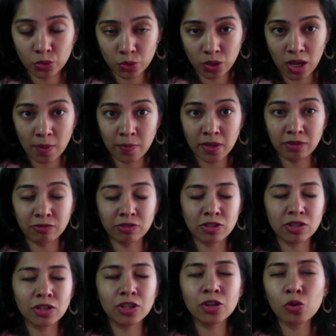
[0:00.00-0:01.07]
come in, for
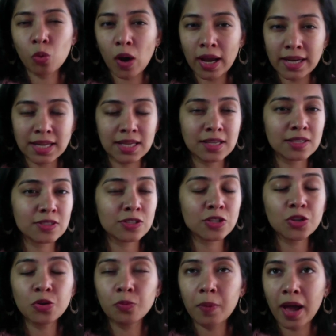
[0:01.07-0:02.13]
new ideas,
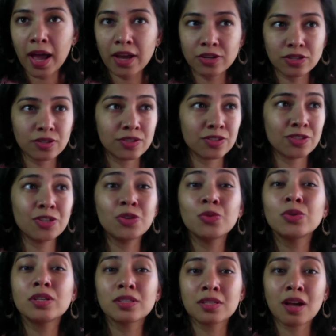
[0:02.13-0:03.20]
new passions, new
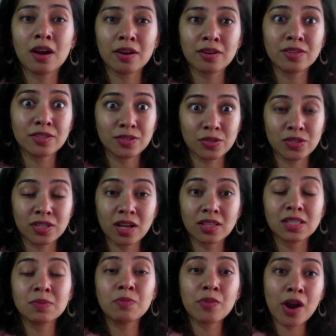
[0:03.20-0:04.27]
desires to start
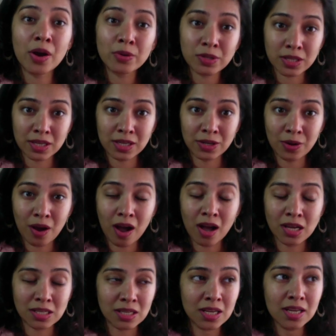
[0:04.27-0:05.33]
sprouting in your
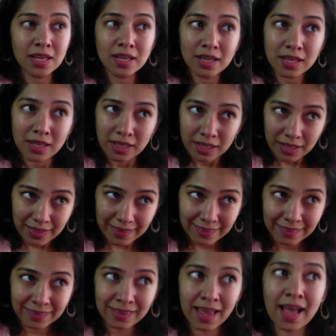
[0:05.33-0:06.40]
heart.
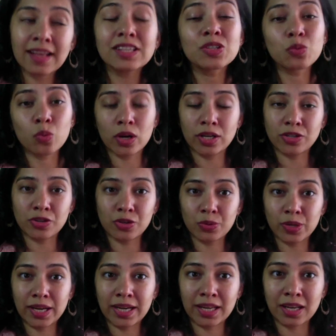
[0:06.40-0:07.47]
That's where true
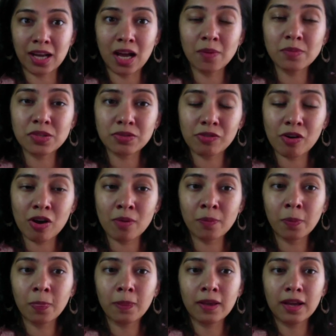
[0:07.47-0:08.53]
healing comes
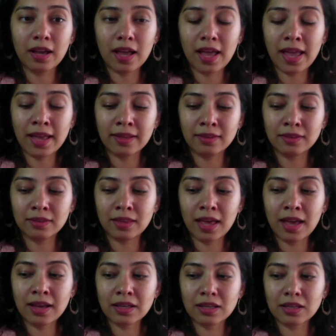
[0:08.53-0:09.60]
from, and
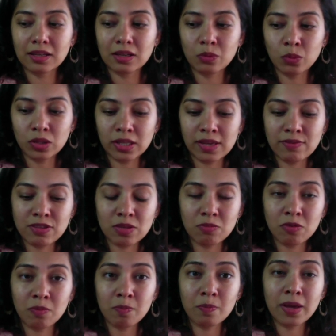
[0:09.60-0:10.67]
that will give you the
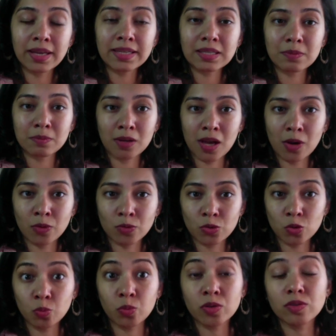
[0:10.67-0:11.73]
momentum now
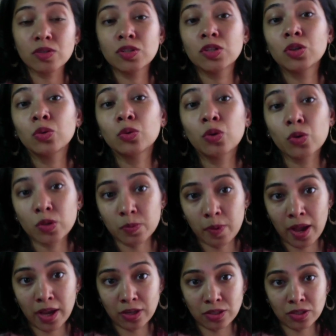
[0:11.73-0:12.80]
to pursue those
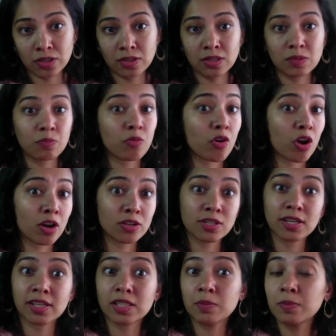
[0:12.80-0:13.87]
passions,
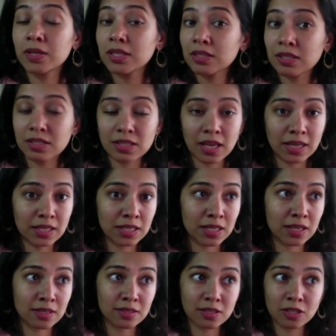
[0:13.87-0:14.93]
projects, business
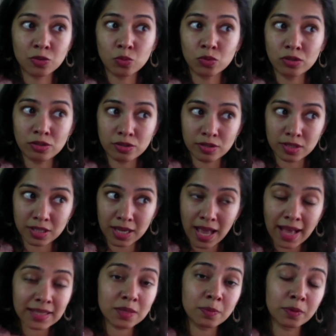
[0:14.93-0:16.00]
ideas. It will just
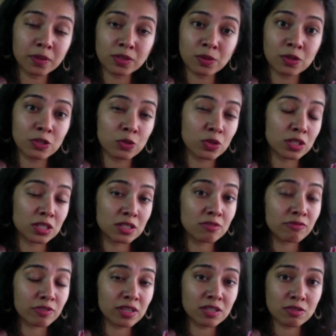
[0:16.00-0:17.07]
catapult you into a
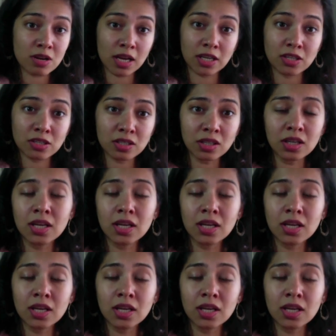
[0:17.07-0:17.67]
different direction,